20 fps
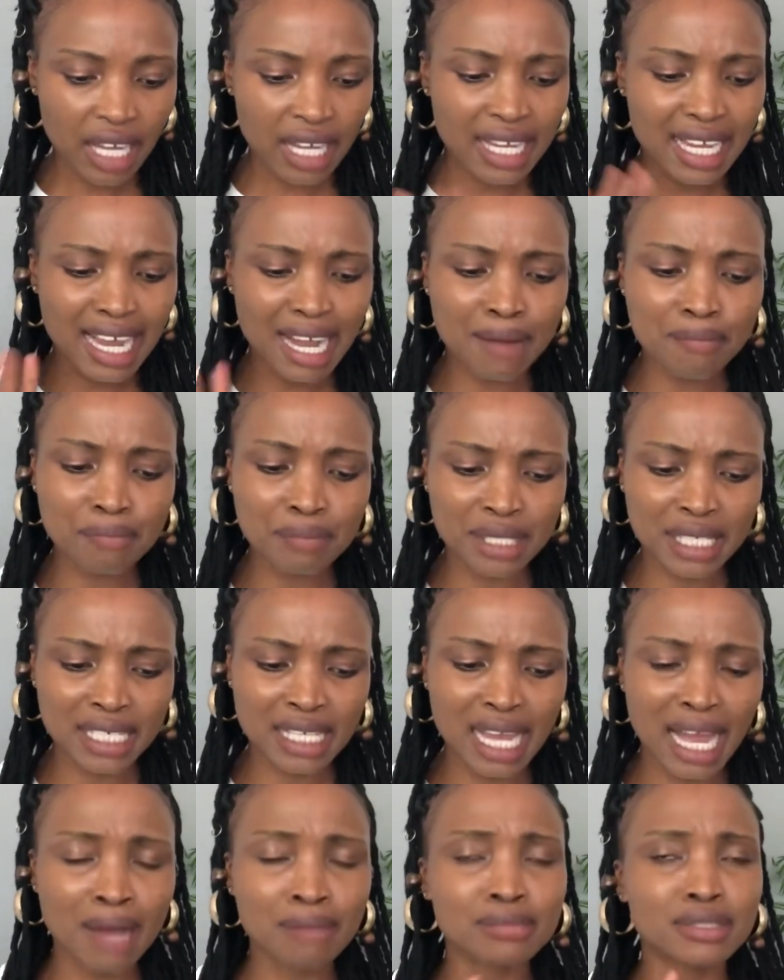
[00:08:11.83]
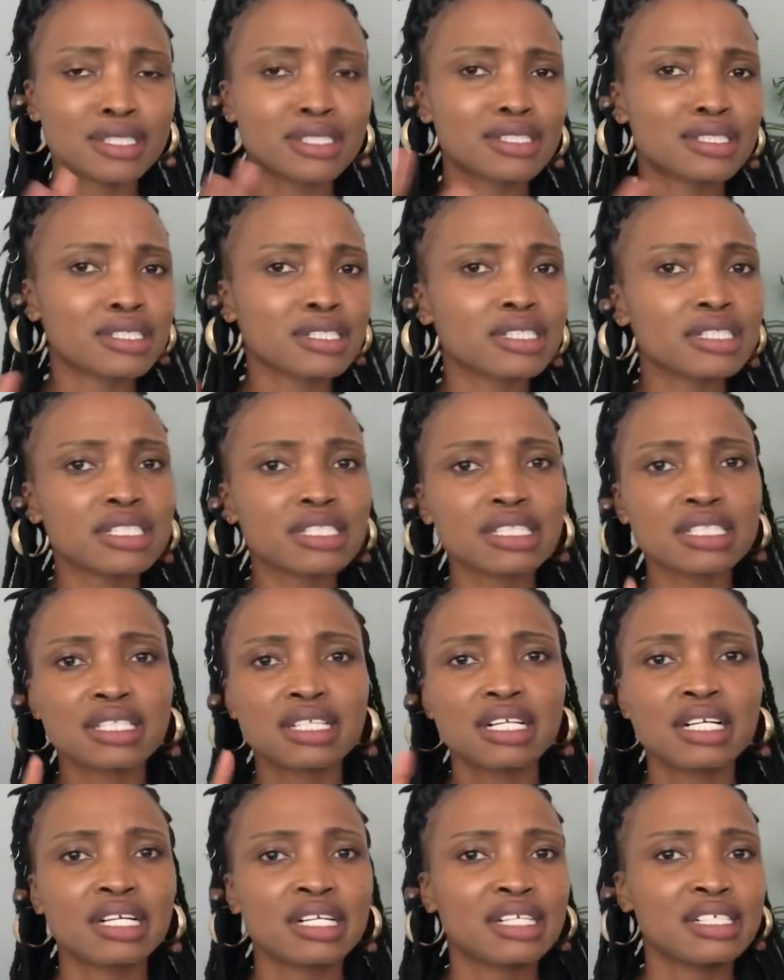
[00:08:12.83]
company, I'm still
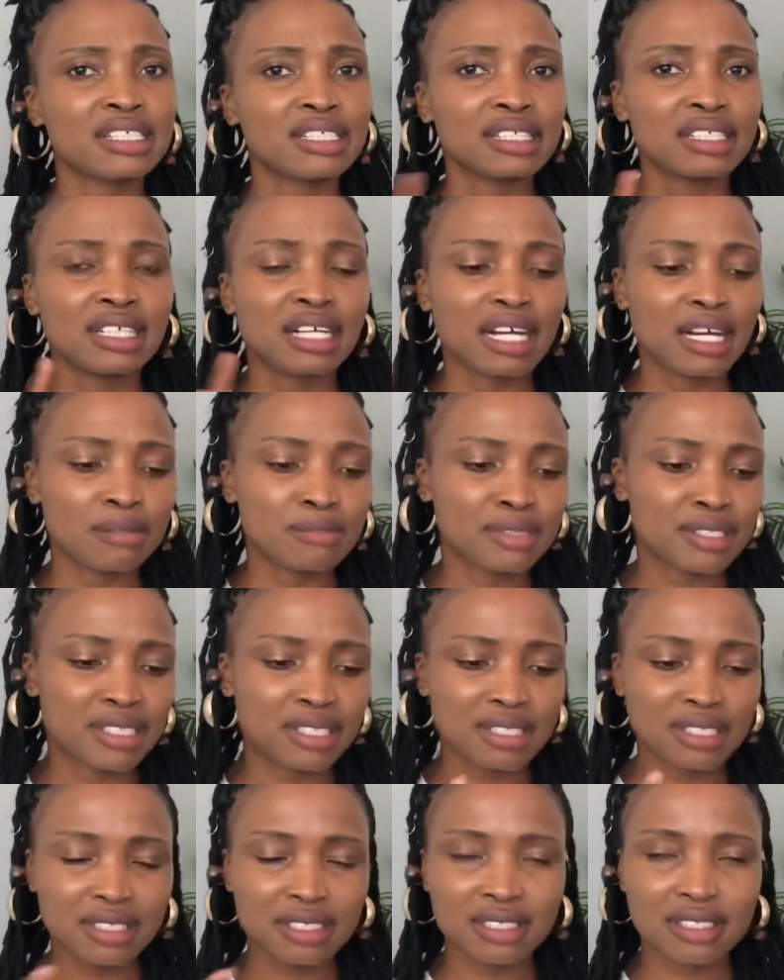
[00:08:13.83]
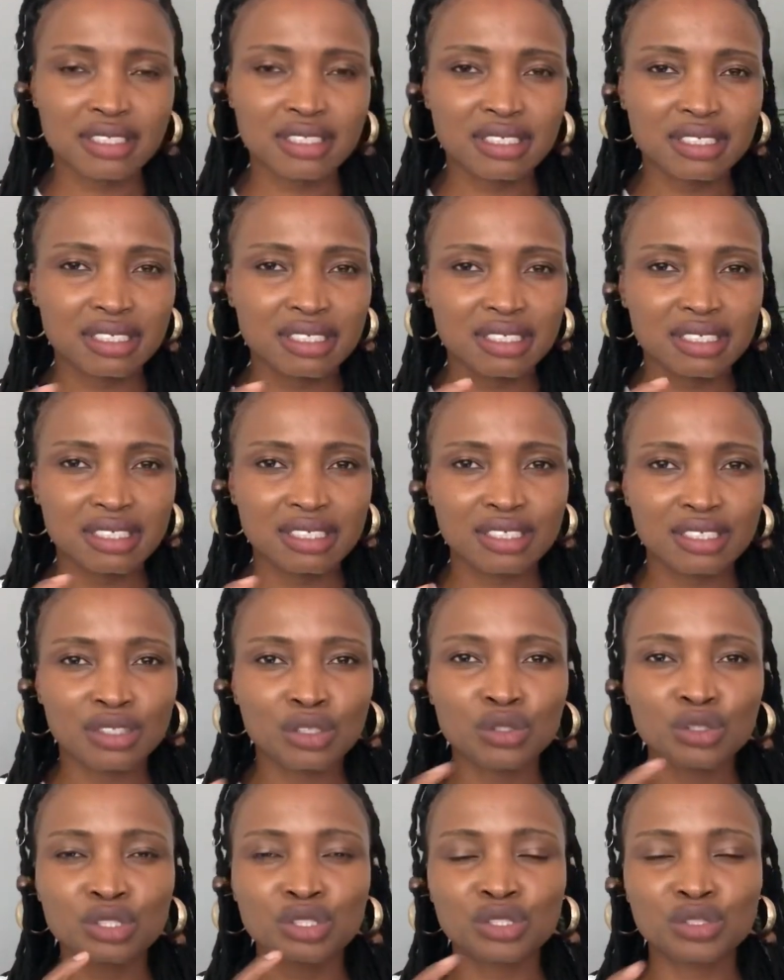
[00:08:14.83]

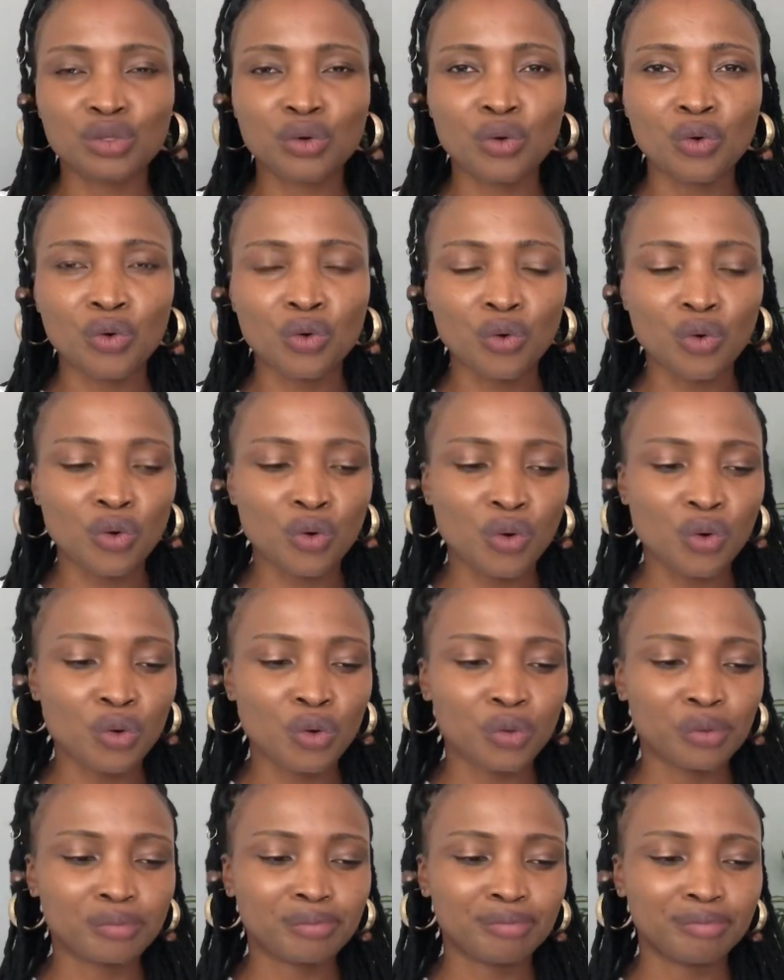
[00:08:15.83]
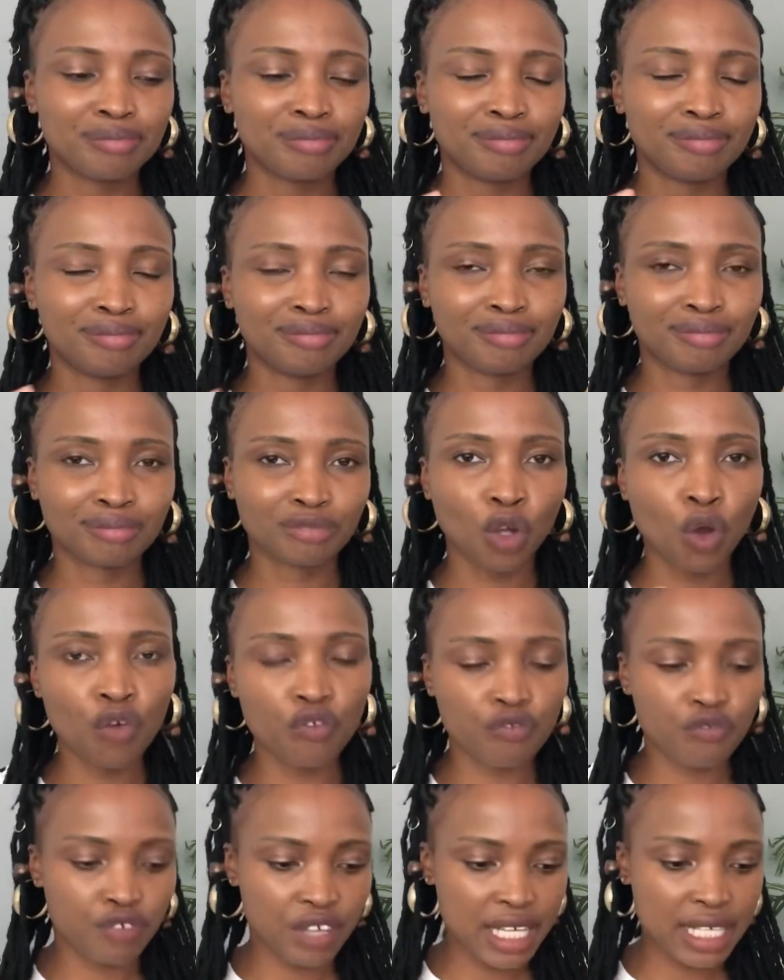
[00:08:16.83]
not so
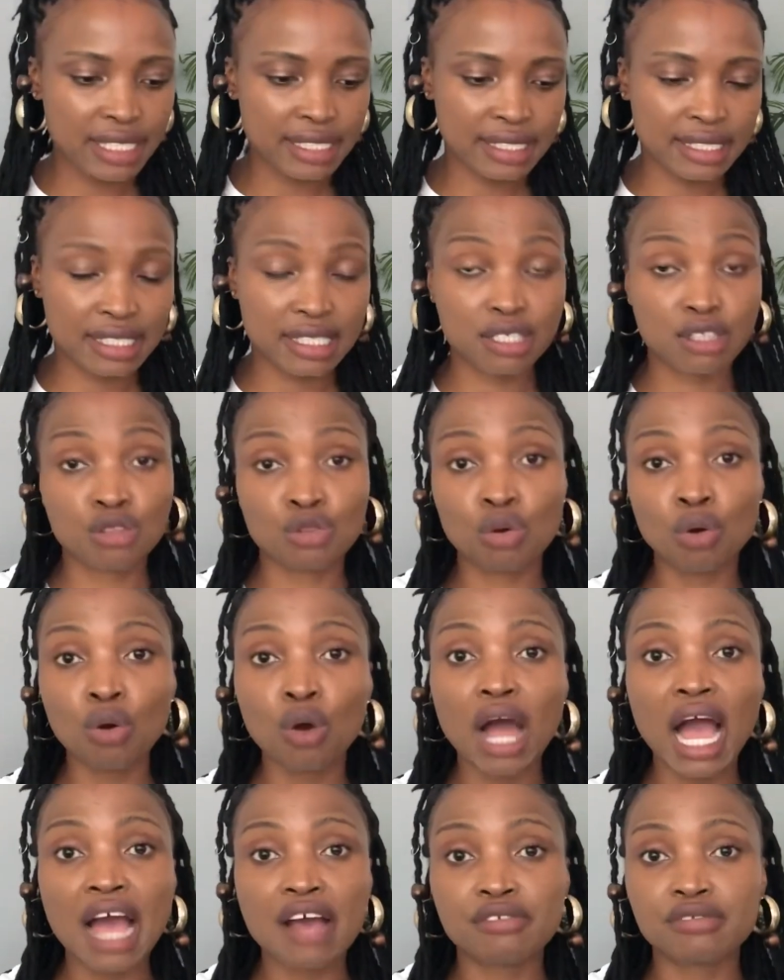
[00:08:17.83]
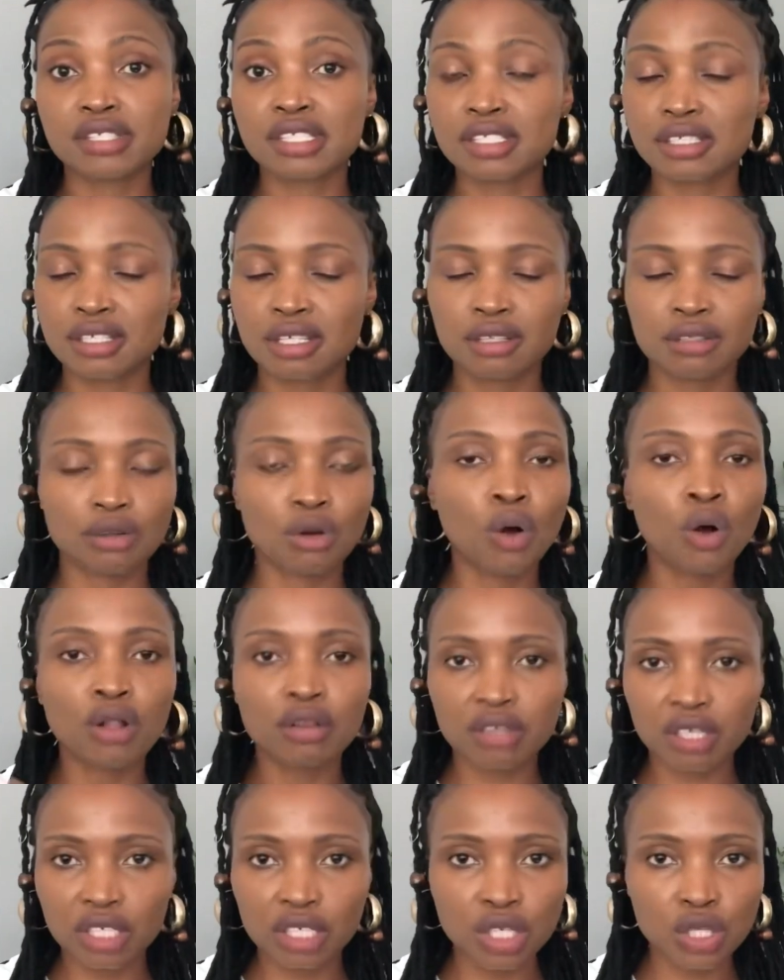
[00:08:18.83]
convinced, though all
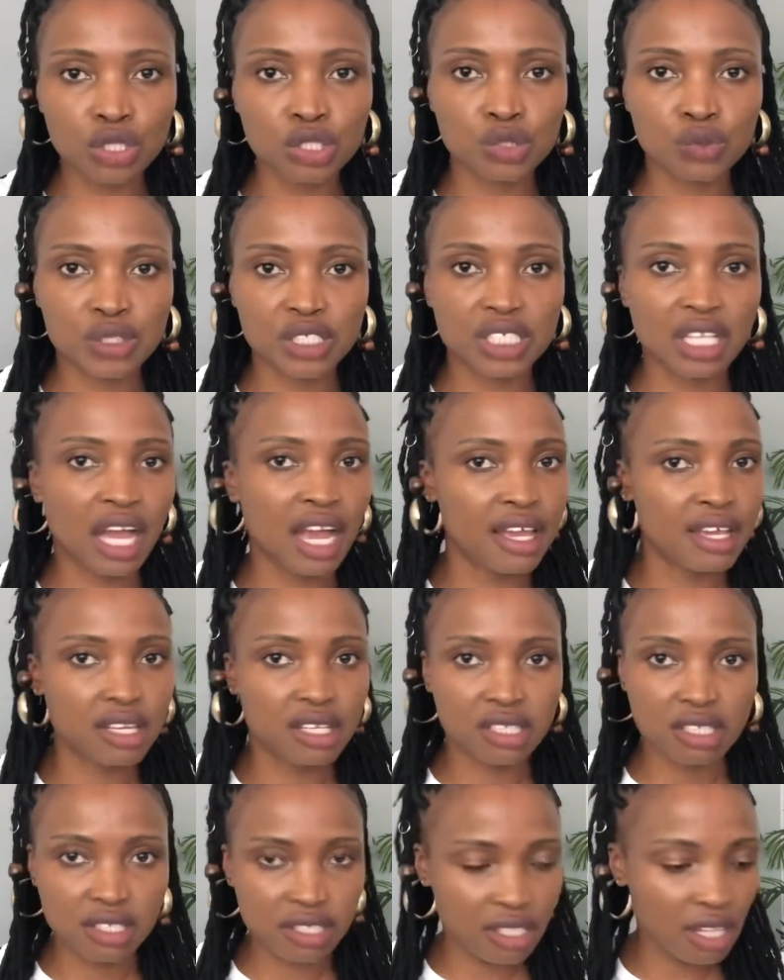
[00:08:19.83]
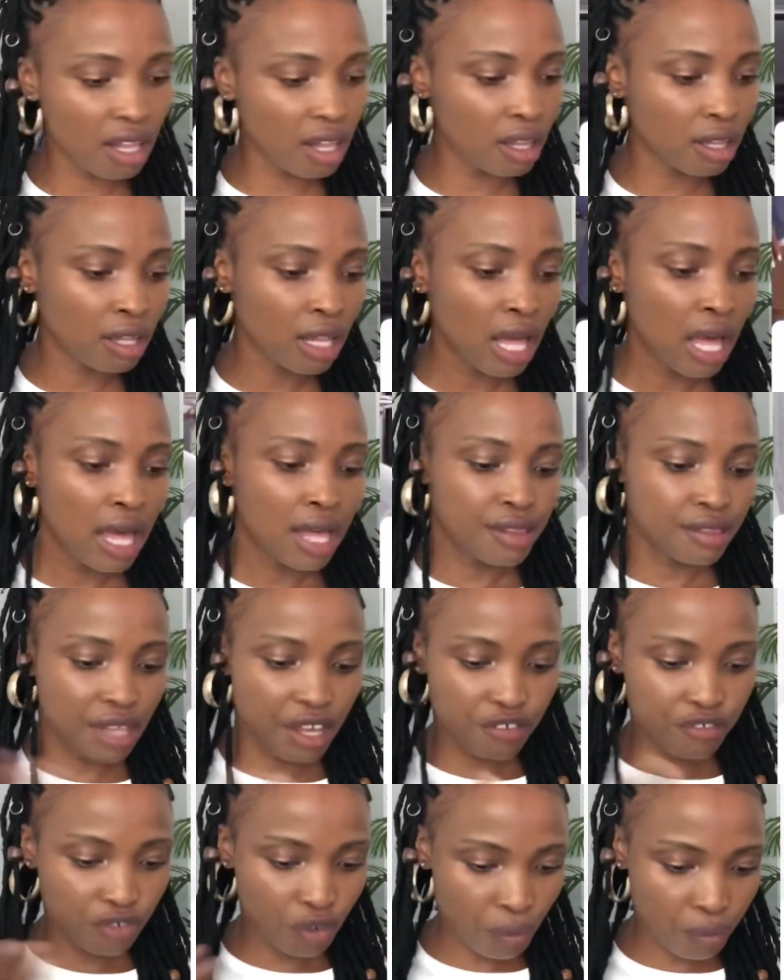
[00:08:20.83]
the clothes which I sell, they
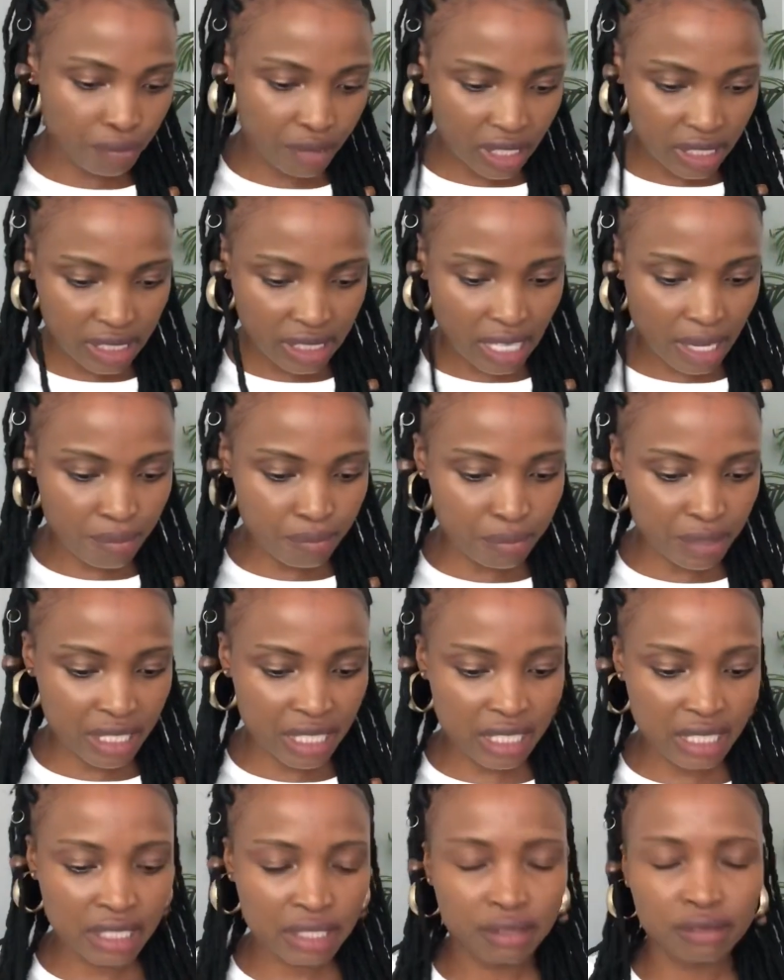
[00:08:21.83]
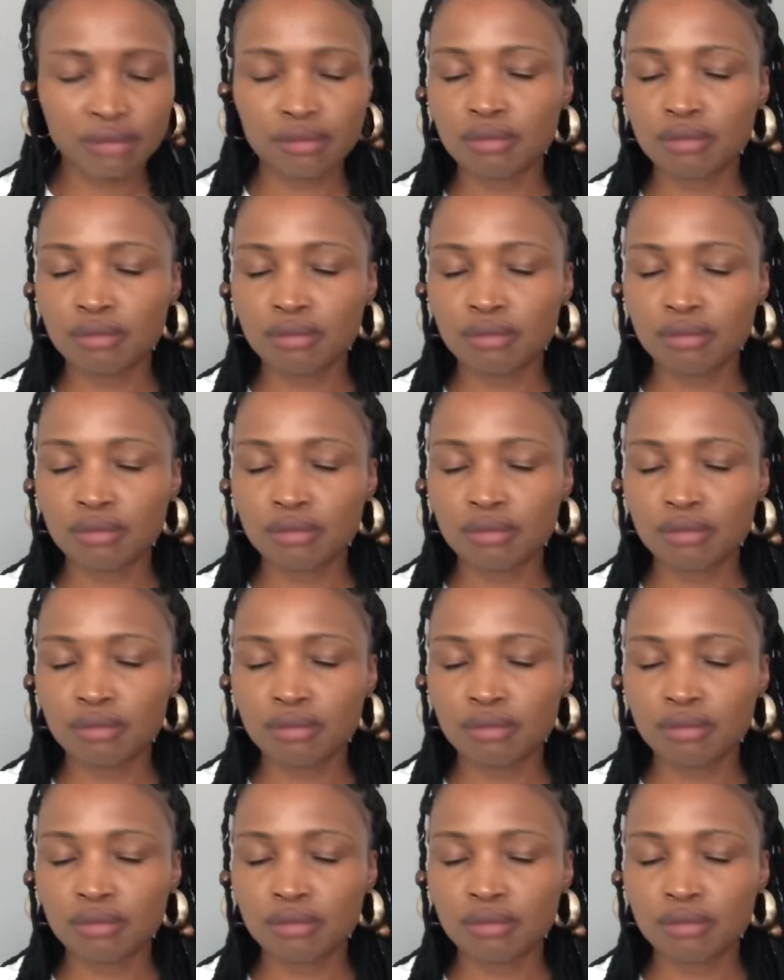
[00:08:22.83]
are from this company.